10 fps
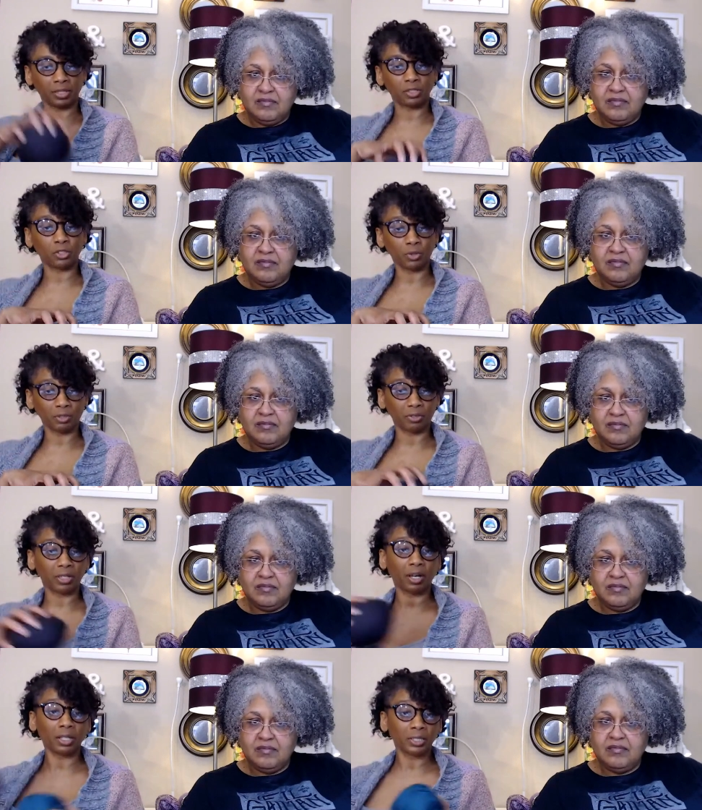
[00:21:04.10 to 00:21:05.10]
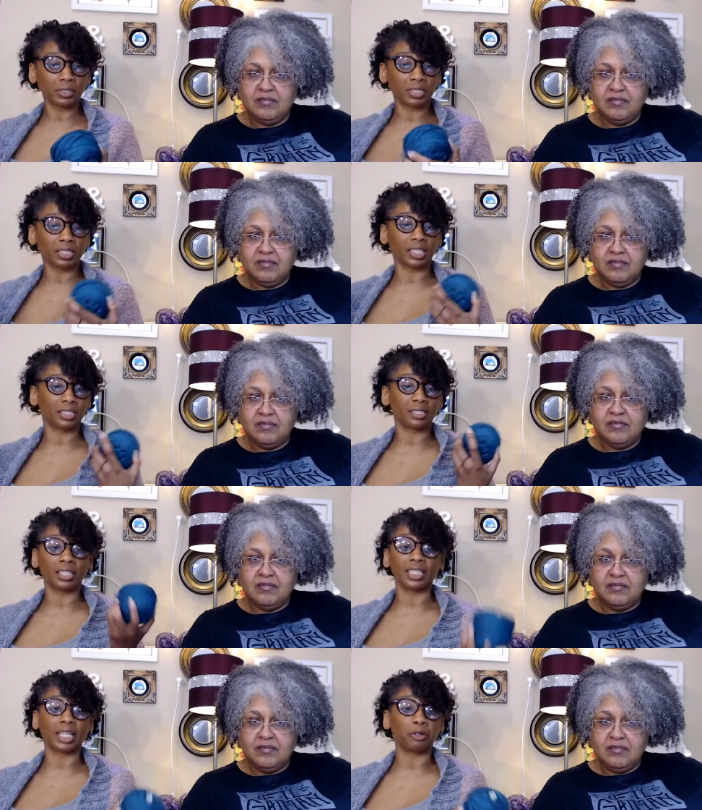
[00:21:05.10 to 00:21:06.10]
Speaker 1: is two different colors because I just
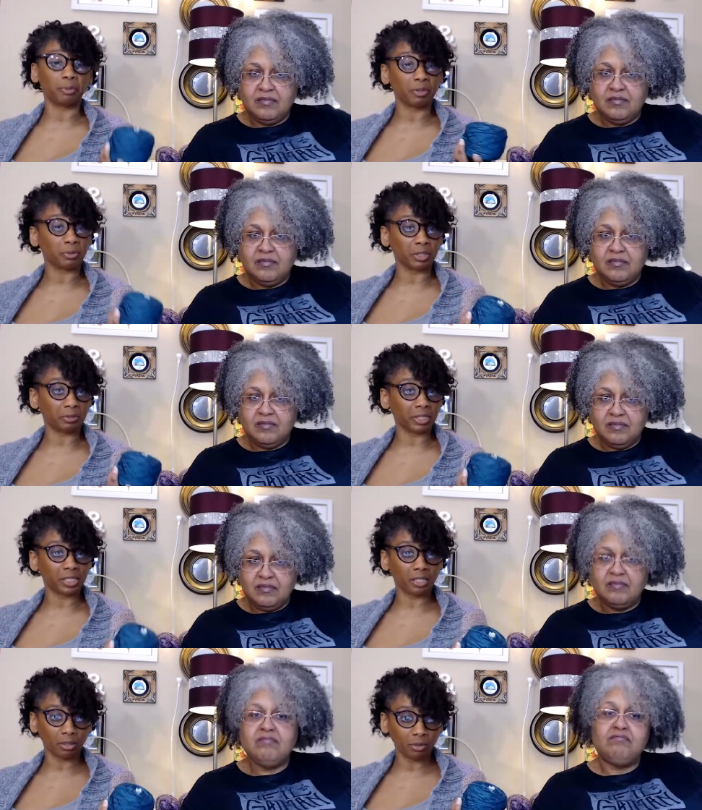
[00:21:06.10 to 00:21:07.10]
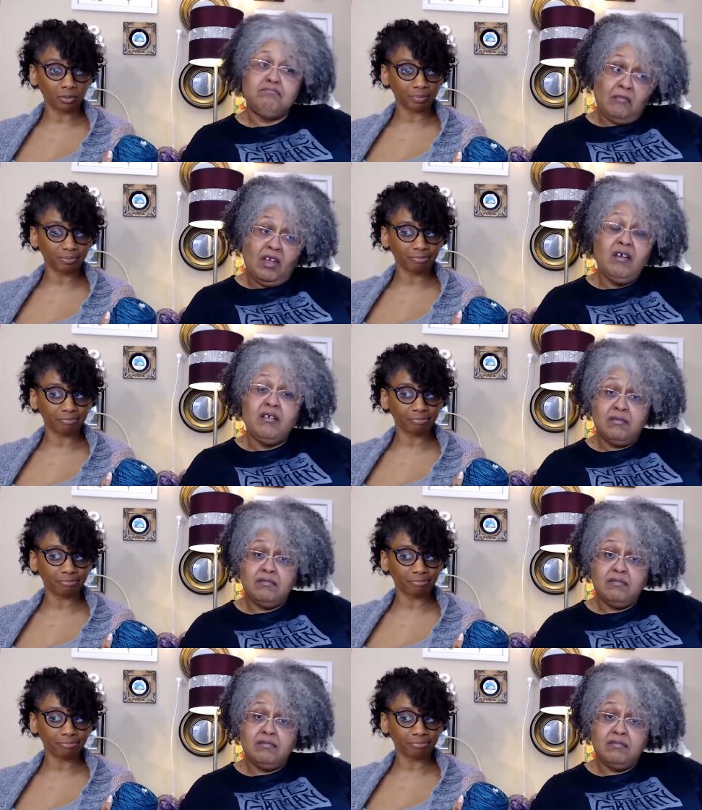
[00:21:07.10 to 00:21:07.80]
think that would be really, really cute. Yeah.